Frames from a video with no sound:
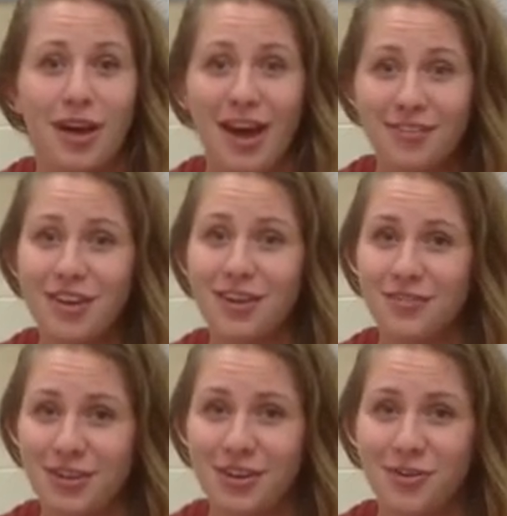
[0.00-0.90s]
I've got a
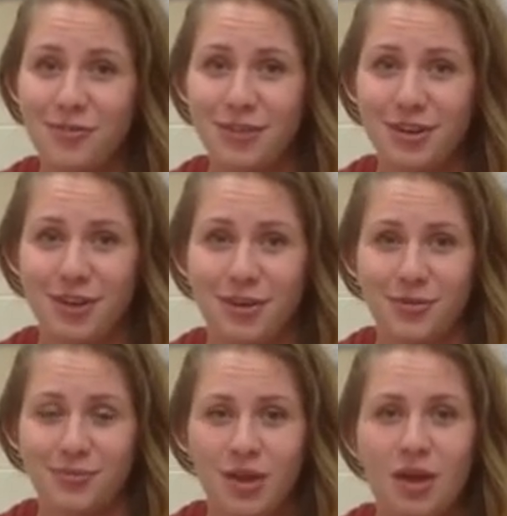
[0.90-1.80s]
video for you.
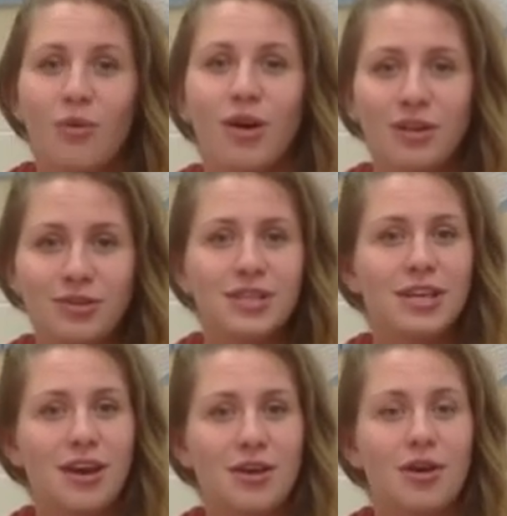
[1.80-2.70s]
Why don't you
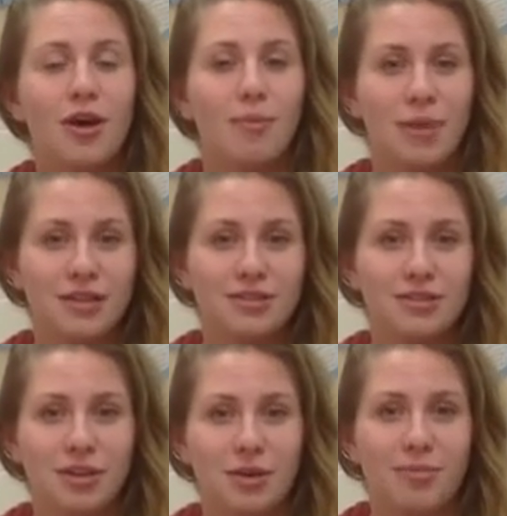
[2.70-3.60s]
take out a
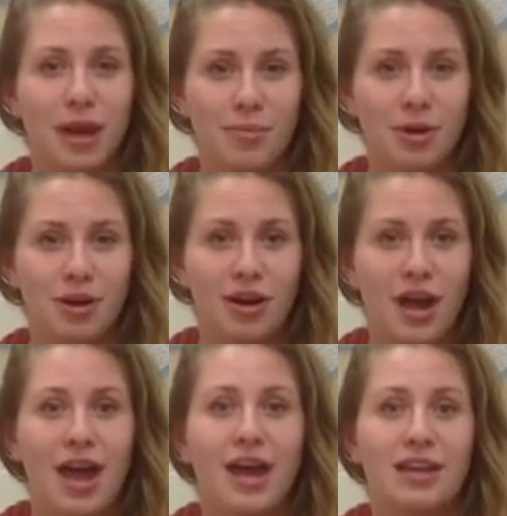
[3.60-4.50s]
pencil and a paper
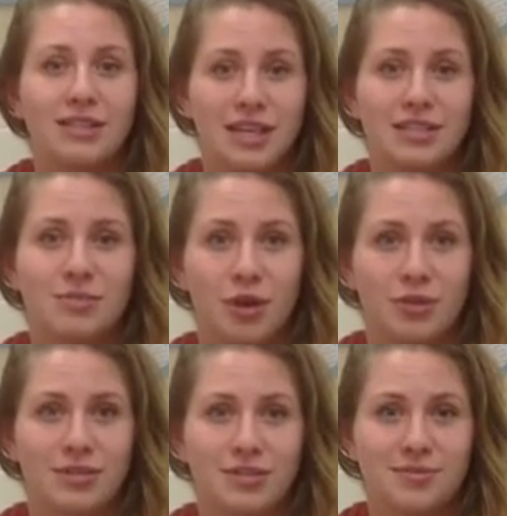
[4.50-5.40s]
and take some
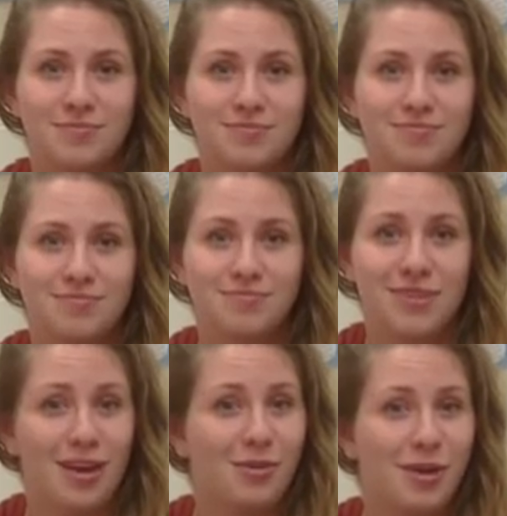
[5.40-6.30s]
notes?
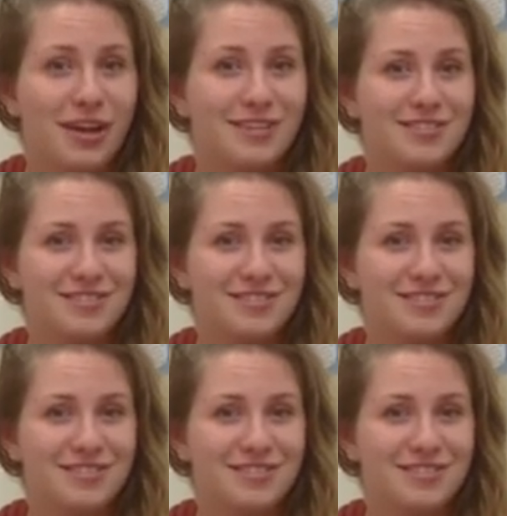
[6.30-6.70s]
I'll wait.